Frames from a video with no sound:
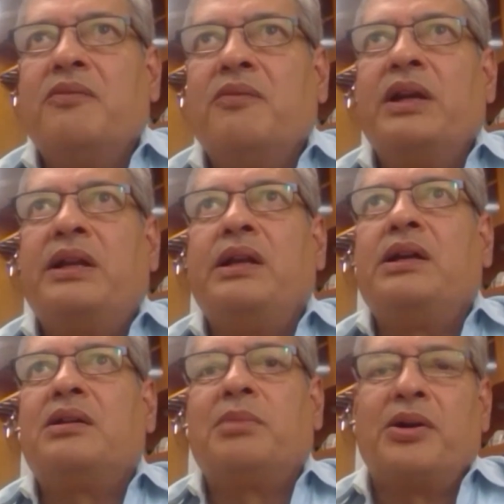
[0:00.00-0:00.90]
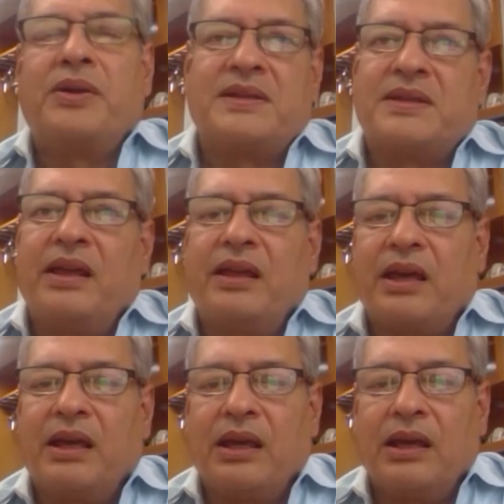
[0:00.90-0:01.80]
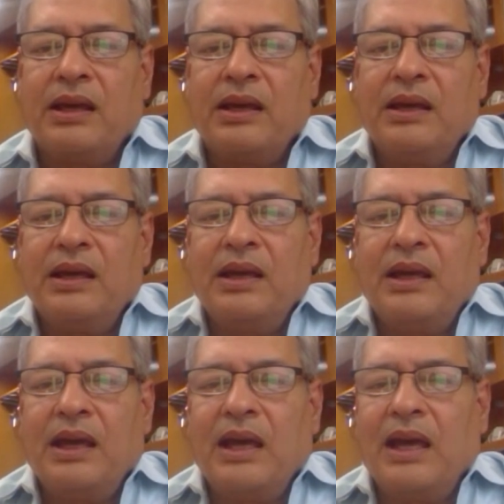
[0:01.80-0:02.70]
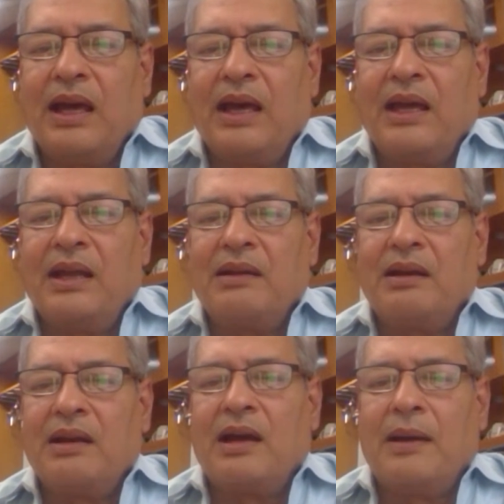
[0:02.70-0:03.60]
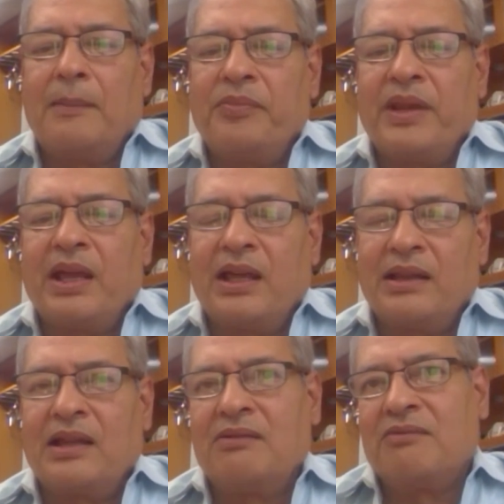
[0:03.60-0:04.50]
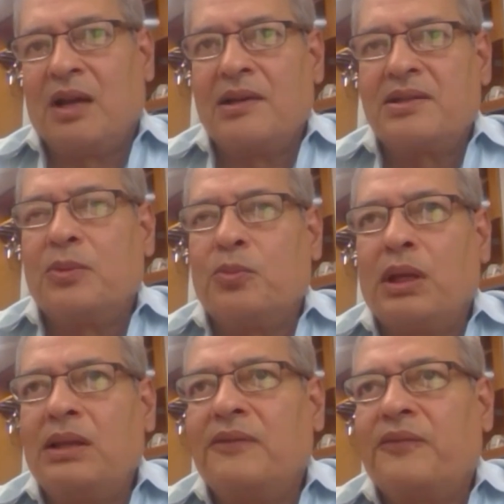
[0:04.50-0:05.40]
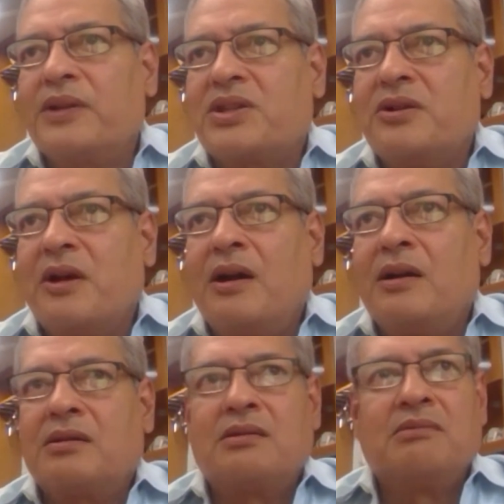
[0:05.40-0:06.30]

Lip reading: very clear about his thinking, and then we asked him, well, if it's not